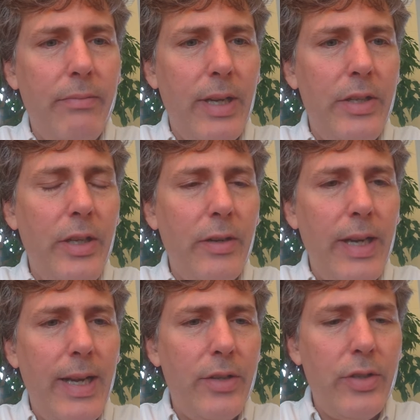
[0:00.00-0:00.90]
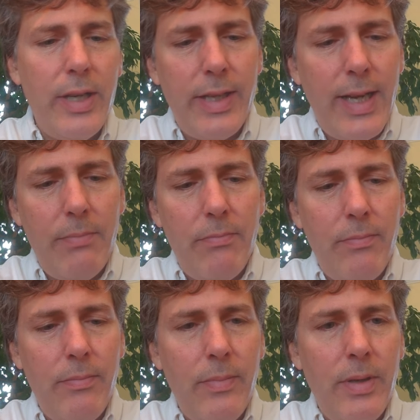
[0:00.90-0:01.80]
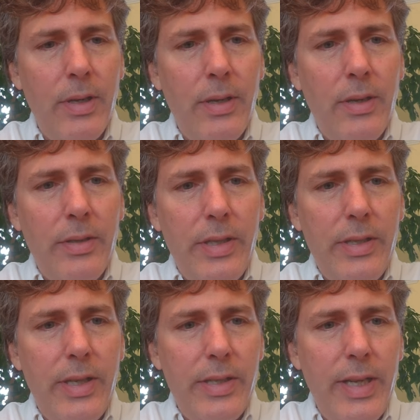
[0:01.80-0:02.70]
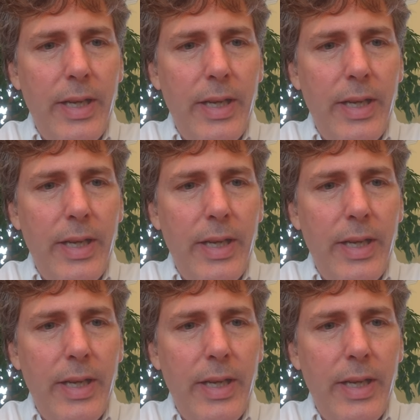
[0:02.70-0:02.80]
enter your age, and I type ZZZ?